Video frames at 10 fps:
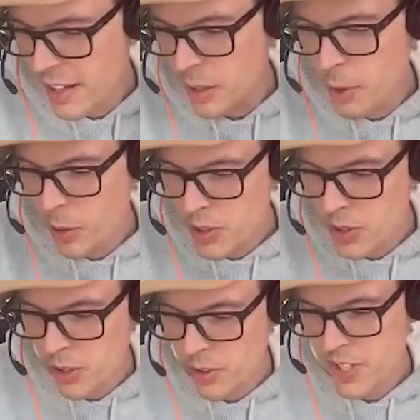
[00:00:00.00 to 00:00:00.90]
on the
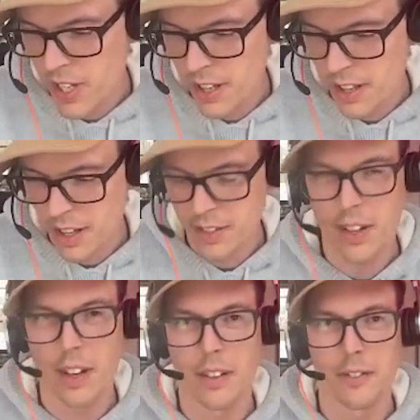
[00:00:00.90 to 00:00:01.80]
post-close side of things
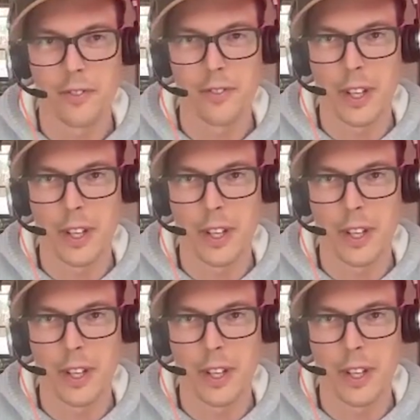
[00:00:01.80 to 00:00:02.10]
of,